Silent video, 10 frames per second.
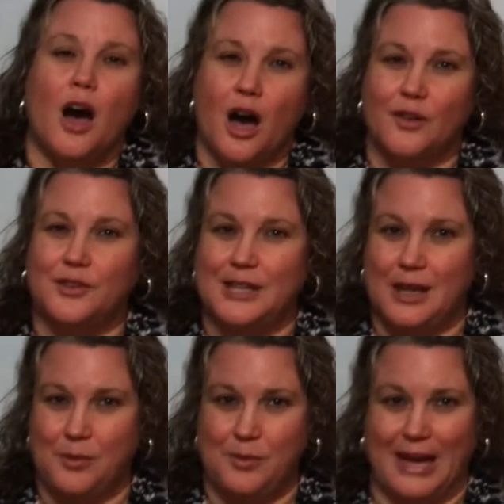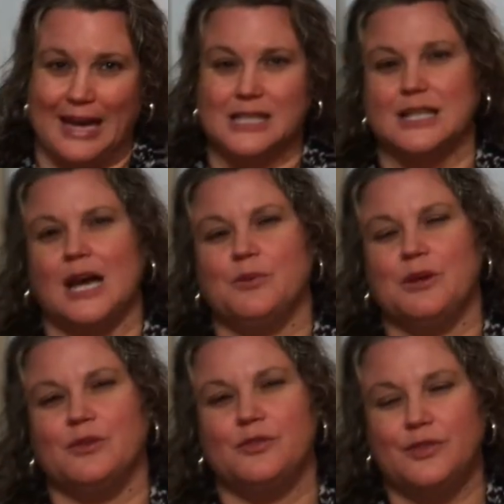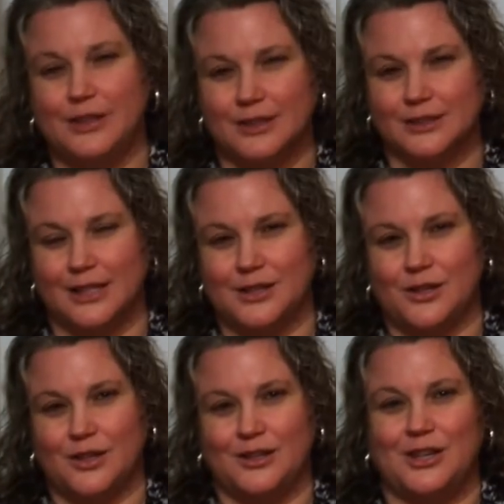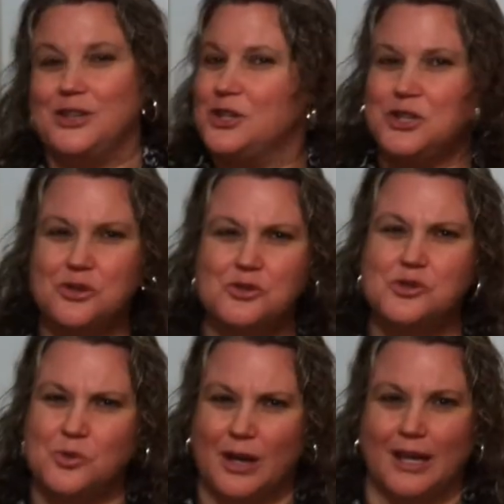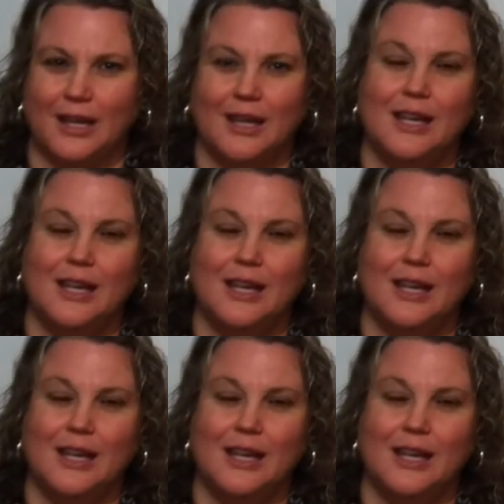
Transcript: often impact how we feel in a huge way.